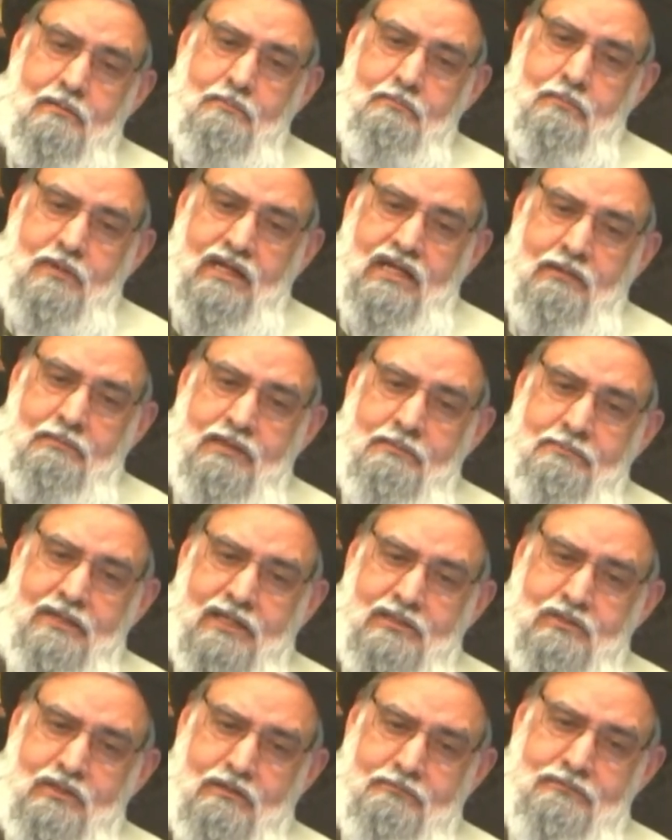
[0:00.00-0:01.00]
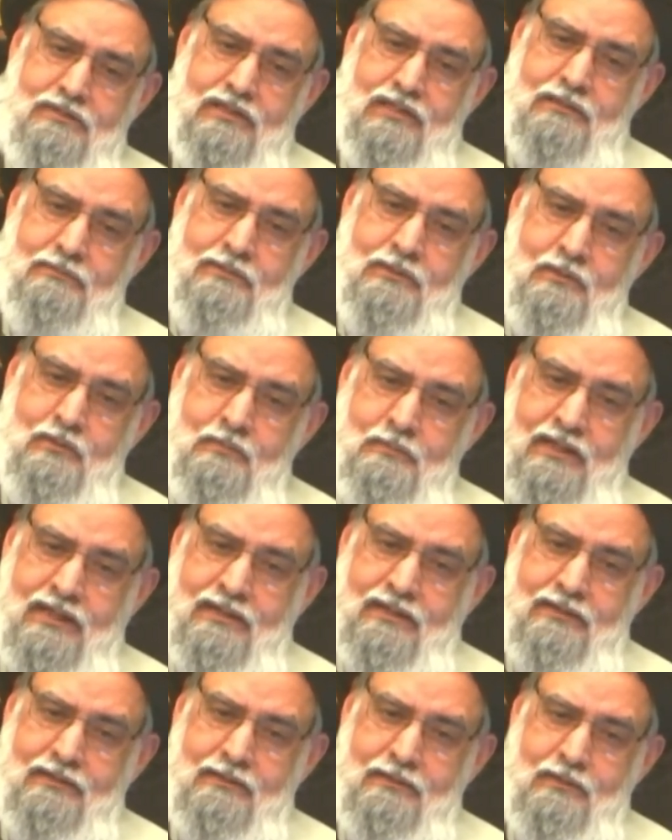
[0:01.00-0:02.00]
But coming back to Abdullah bin
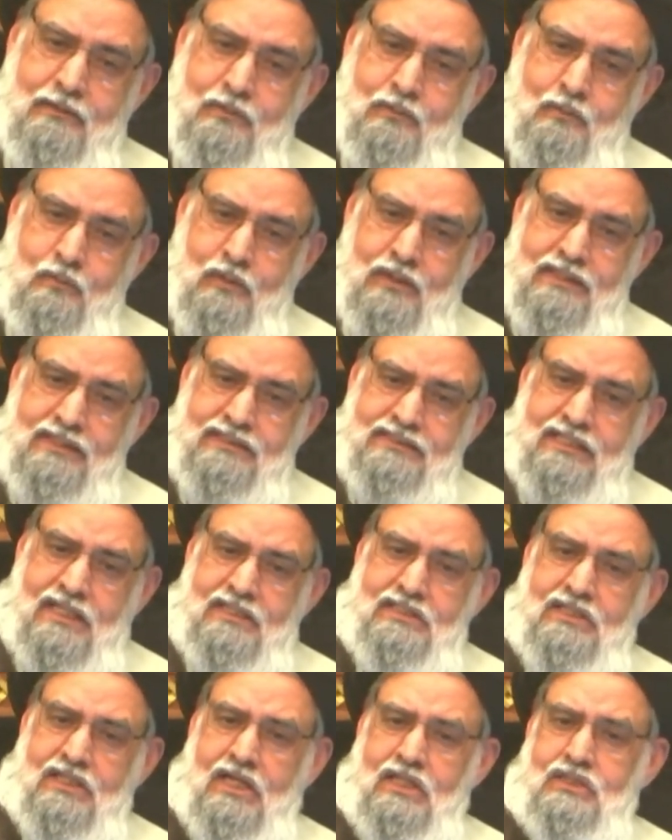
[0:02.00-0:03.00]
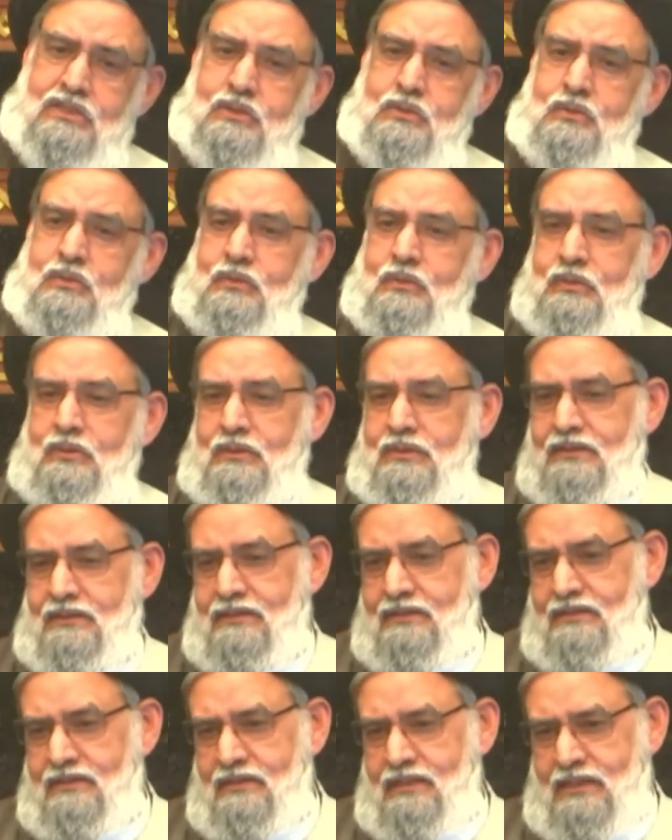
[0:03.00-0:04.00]
Umar, what does Hajjaj do?
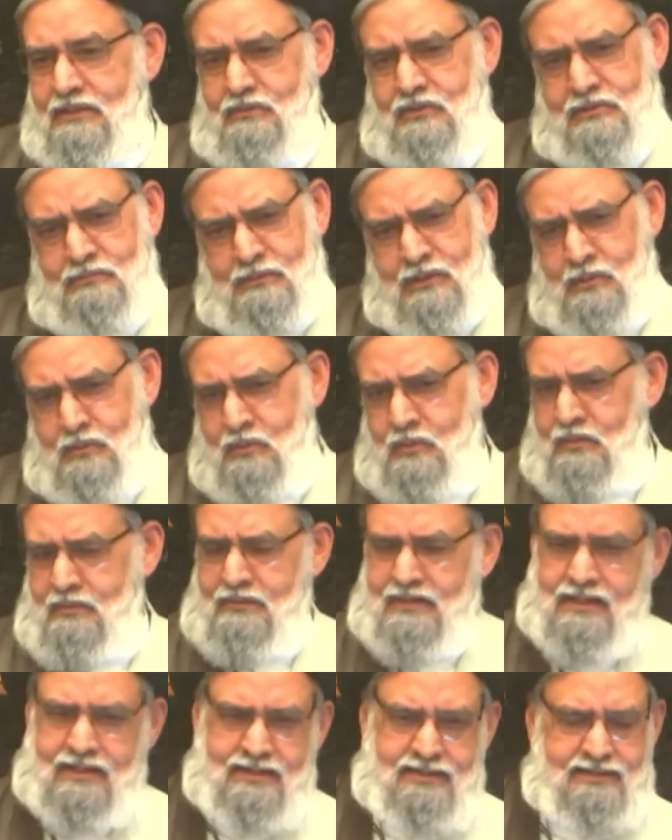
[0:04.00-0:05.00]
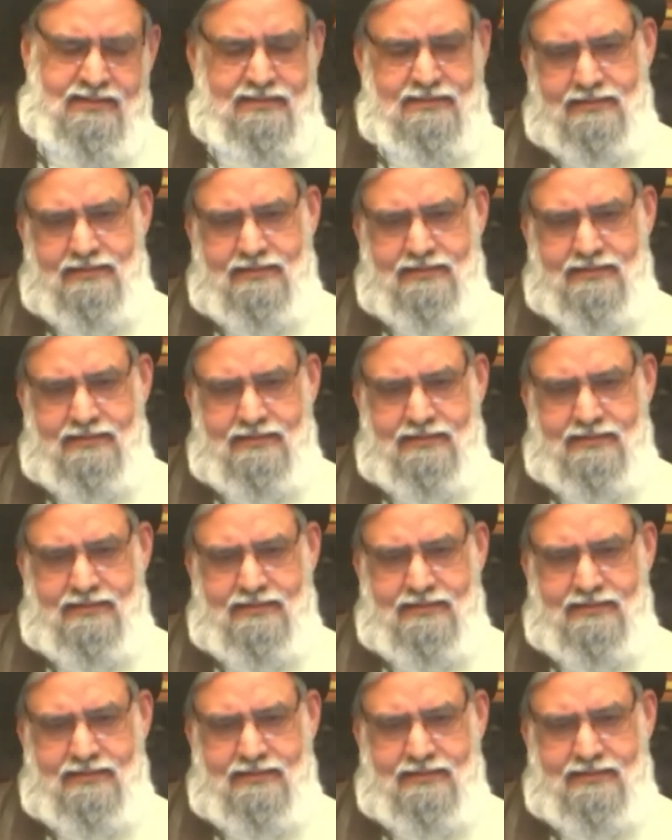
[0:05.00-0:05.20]
He was maloon, really.